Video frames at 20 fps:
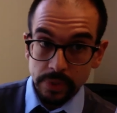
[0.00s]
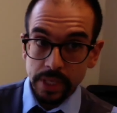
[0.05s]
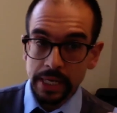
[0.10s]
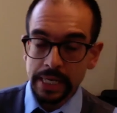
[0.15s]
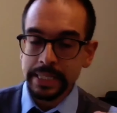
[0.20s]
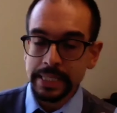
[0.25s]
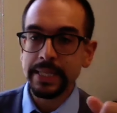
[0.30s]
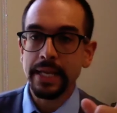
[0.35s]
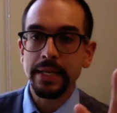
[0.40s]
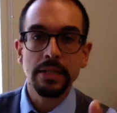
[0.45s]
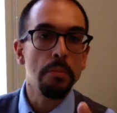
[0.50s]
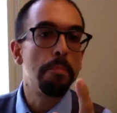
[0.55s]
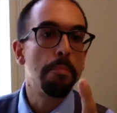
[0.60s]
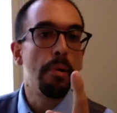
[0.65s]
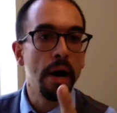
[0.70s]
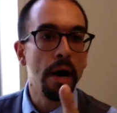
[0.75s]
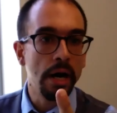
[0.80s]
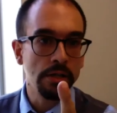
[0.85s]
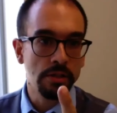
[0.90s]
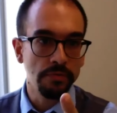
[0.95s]
let's say the
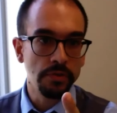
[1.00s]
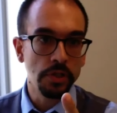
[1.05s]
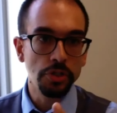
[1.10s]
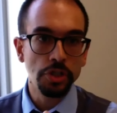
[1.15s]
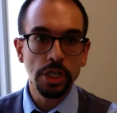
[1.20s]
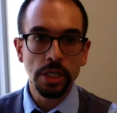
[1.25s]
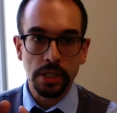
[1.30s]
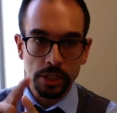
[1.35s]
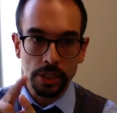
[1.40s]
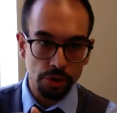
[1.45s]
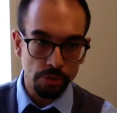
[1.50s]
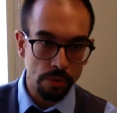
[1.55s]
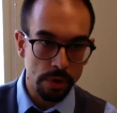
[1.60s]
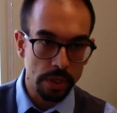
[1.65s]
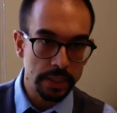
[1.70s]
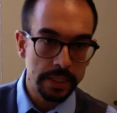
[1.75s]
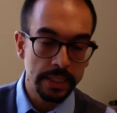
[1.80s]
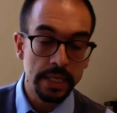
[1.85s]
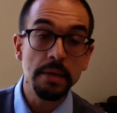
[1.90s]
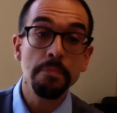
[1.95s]
part of the gene that you want
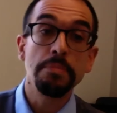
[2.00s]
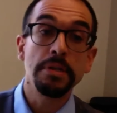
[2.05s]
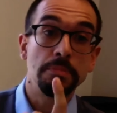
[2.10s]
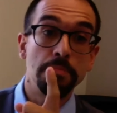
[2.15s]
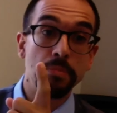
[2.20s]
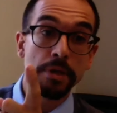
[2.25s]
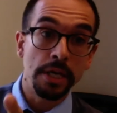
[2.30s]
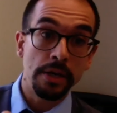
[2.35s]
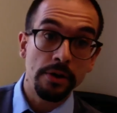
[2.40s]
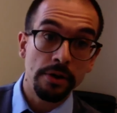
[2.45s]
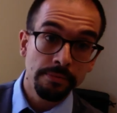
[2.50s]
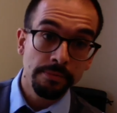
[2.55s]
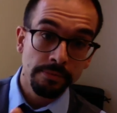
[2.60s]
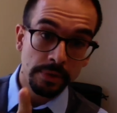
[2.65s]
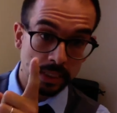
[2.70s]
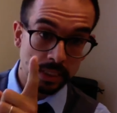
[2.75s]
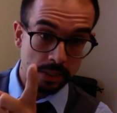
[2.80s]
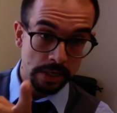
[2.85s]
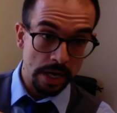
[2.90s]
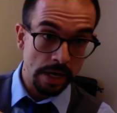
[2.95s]
to skip is bigger,
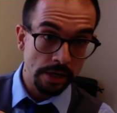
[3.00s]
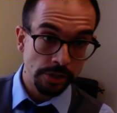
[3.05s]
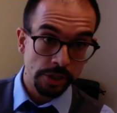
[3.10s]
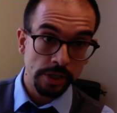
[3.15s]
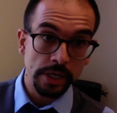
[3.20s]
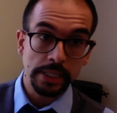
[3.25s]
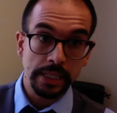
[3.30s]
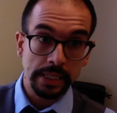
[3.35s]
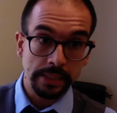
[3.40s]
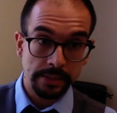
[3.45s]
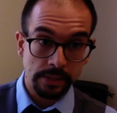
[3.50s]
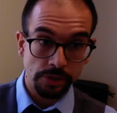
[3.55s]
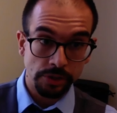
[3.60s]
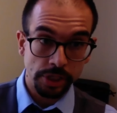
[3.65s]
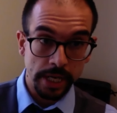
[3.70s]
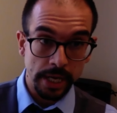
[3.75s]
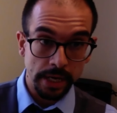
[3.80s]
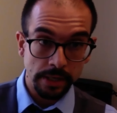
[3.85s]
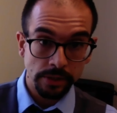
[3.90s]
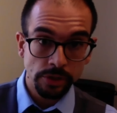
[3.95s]
is larger, and that's the
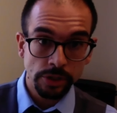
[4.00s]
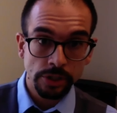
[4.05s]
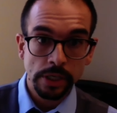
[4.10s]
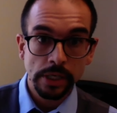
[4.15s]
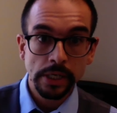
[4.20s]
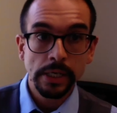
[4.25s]
challenge.